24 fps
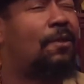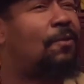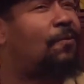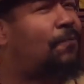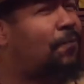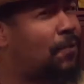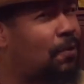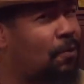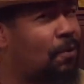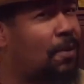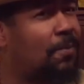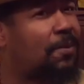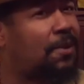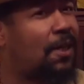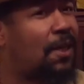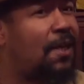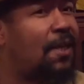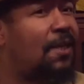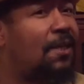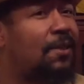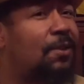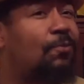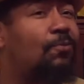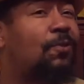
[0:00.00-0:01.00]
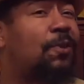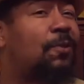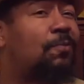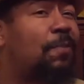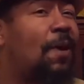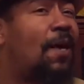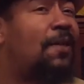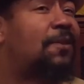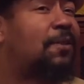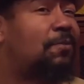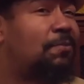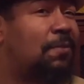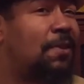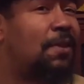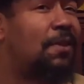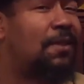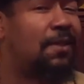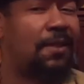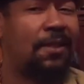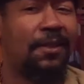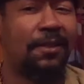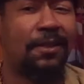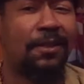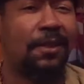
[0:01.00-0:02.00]
You feel what I'm saying? It's a
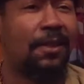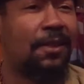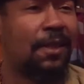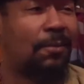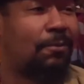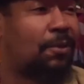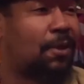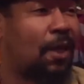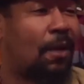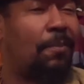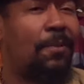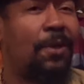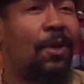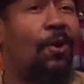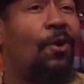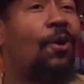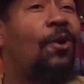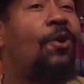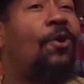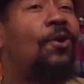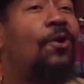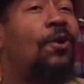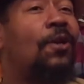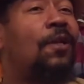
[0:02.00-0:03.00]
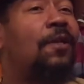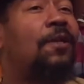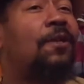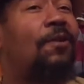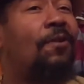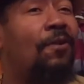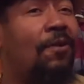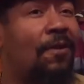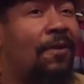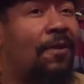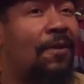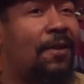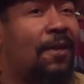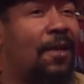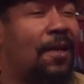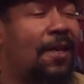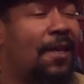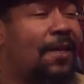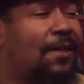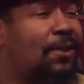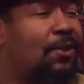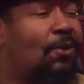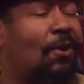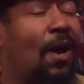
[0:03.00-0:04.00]
responsibility and shit that was coming on early on. Right.
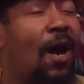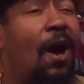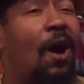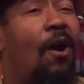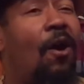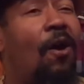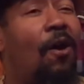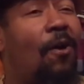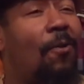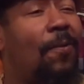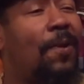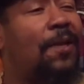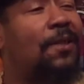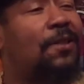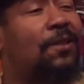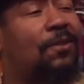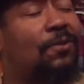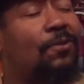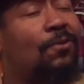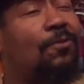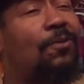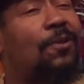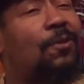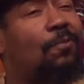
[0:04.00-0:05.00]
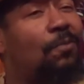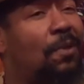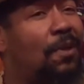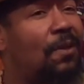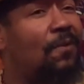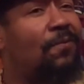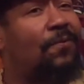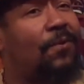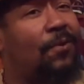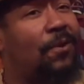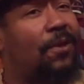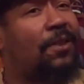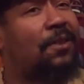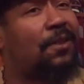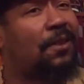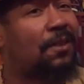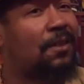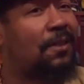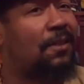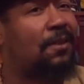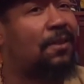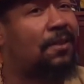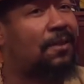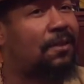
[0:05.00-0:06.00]
So I always knew to be a voice to
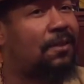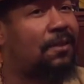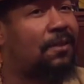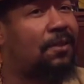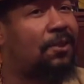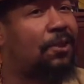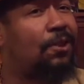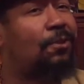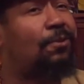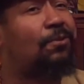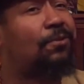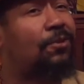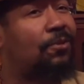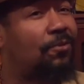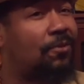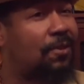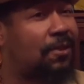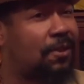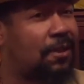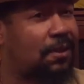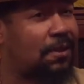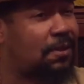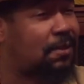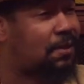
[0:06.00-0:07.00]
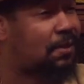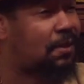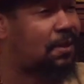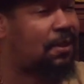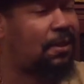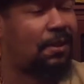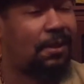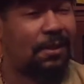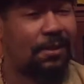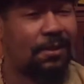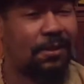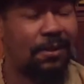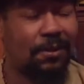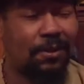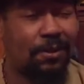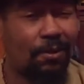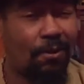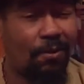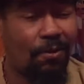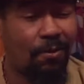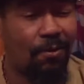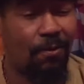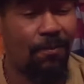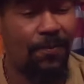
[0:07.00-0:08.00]
these children, to these kids.
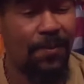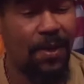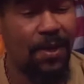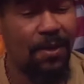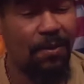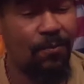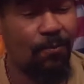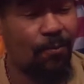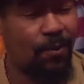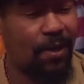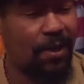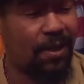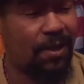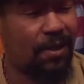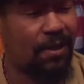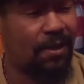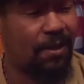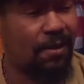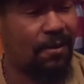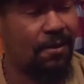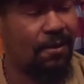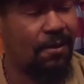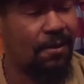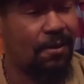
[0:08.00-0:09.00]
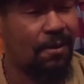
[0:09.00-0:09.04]
So when